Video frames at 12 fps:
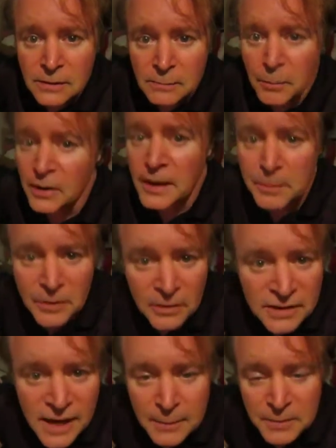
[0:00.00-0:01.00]
burning up in the
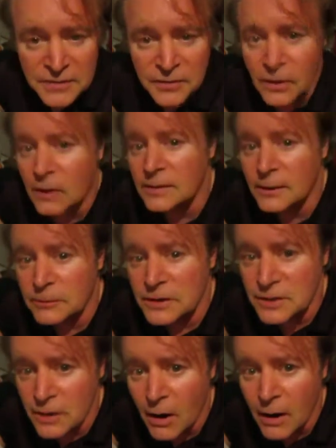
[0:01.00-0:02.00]
Earth's atmosphere are little
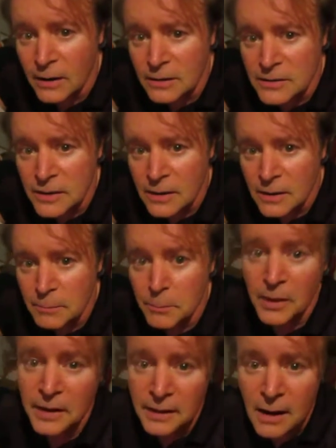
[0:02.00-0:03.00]
stars
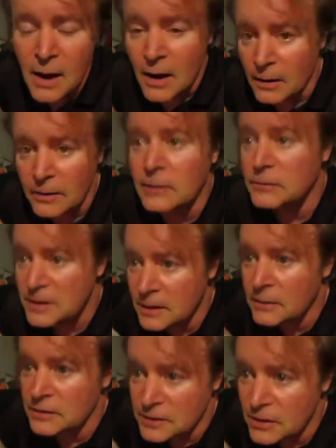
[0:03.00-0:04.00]
burning, little,
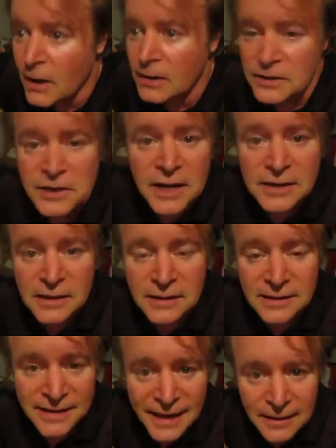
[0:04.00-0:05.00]
little stars chasing
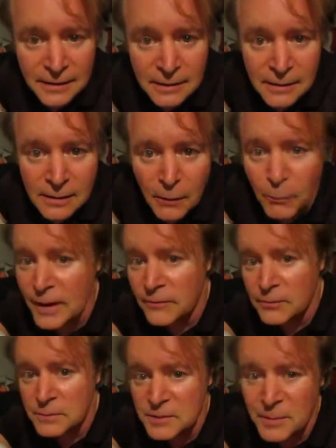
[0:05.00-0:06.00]
Satan away
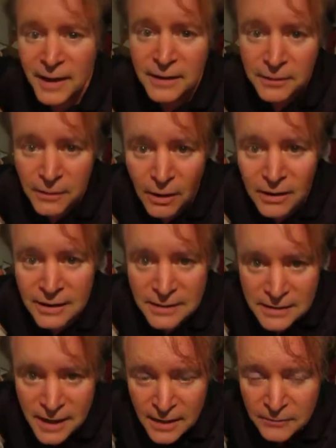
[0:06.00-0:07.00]
from spying on all in
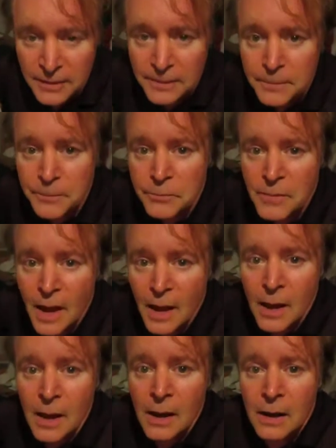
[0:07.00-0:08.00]
his heaven
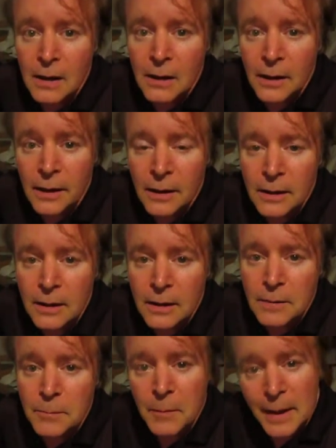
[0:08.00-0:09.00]

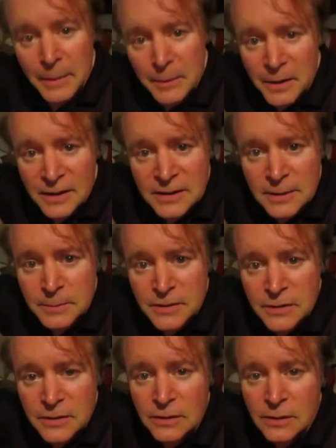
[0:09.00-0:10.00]
uh, maybe Muslims